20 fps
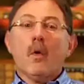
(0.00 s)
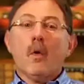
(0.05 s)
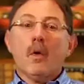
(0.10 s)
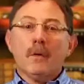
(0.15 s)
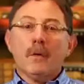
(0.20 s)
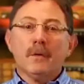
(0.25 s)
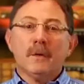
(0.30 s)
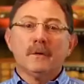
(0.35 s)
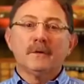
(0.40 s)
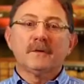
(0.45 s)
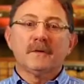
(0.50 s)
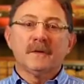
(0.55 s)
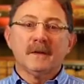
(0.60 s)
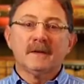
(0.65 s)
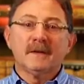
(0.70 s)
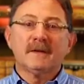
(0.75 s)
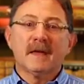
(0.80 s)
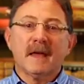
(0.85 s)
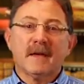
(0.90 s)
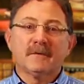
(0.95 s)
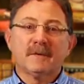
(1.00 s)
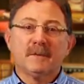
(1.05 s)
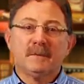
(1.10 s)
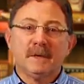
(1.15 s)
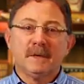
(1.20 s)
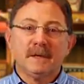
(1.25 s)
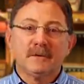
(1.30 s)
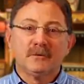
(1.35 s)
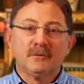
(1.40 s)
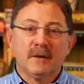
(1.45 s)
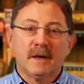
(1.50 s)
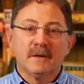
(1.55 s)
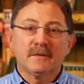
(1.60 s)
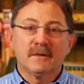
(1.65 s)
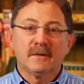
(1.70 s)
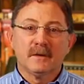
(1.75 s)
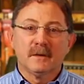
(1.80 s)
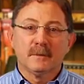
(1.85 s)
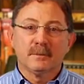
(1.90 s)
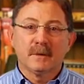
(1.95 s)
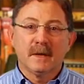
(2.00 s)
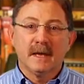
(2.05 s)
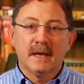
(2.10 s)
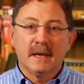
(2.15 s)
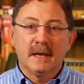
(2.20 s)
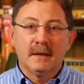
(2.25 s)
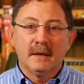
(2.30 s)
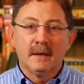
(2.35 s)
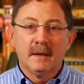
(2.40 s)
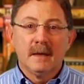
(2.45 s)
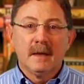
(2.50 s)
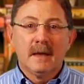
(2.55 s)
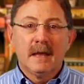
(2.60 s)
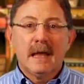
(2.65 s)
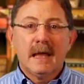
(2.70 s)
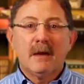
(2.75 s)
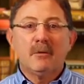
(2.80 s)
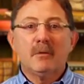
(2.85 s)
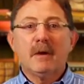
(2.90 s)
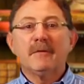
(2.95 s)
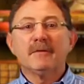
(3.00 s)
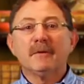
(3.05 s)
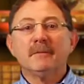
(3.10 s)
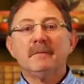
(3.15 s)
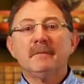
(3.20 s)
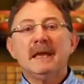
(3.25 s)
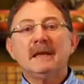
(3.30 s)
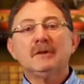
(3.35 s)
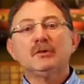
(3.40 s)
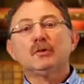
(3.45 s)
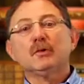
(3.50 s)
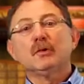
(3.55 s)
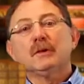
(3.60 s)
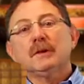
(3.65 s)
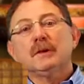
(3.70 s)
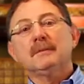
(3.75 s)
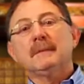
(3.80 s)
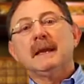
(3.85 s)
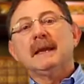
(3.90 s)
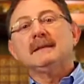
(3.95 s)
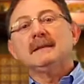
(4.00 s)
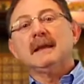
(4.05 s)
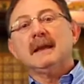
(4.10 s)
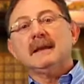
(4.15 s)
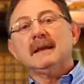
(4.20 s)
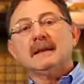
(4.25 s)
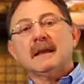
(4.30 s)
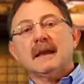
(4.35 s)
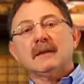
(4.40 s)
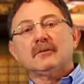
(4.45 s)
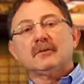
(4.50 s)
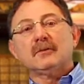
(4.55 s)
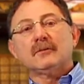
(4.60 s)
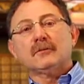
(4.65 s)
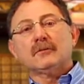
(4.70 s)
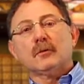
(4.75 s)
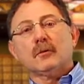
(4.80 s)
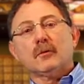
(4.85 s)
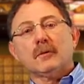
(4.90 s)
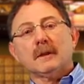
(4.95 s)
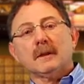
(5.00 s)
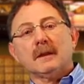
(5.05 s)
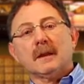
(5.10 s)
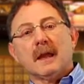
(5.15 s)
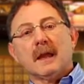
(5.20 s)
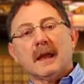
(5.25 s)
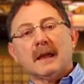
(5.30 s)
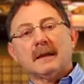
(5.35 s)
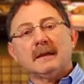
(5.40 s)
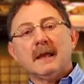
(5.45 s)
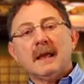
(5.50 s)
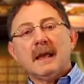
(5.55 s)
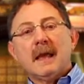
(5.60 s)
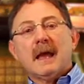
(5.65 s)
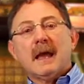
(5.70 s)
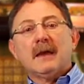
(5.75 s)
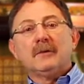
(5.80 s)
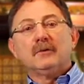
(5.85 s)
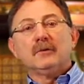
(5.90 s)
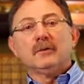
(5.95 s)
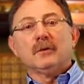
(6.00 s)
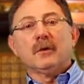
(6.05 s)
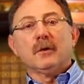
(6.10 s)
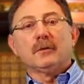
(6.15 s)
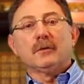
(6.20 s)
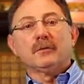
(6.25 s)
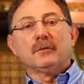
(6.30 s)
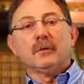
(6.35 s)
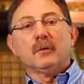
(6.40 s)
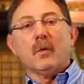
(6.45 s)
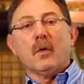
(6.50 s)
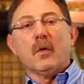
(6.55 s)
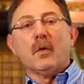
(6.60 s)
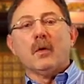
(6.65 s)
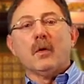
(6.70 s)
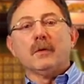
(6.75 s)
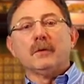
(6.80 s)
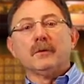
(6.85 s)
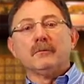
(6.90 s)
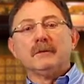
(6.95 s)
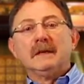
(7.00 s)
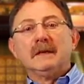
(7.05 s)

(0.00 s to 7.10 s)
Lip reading: All those things have to be addressed in the plan. However, make sure you maintain that storyline as you go through all the